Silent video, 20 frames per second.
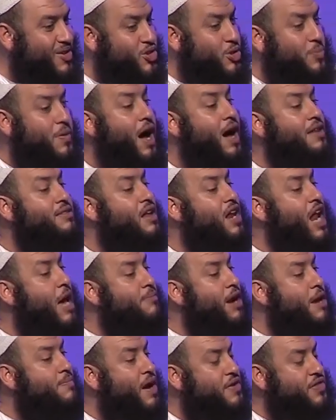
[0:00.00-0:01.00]
Subhanallah,
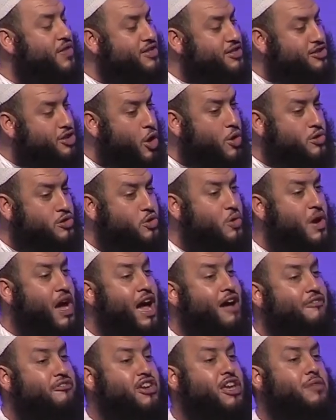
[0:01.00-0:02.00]
my brothers, those who
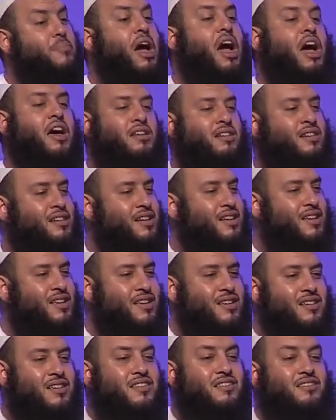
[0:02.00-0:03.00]
have
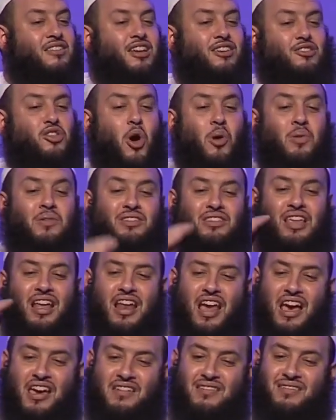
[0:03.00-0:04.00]
iman, they don't
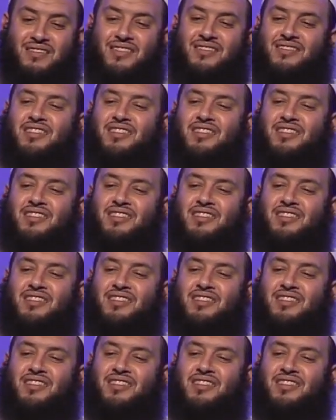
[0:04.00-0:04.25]
delay the